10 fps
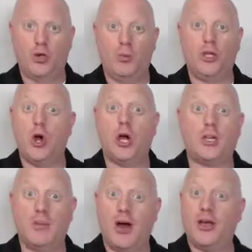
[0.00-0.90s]
and we
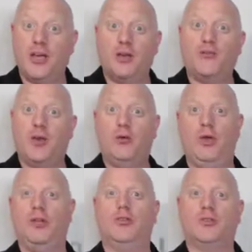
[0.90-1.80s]
talked about
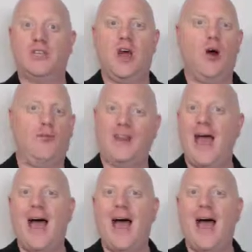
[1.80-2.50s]
interviewing yourself and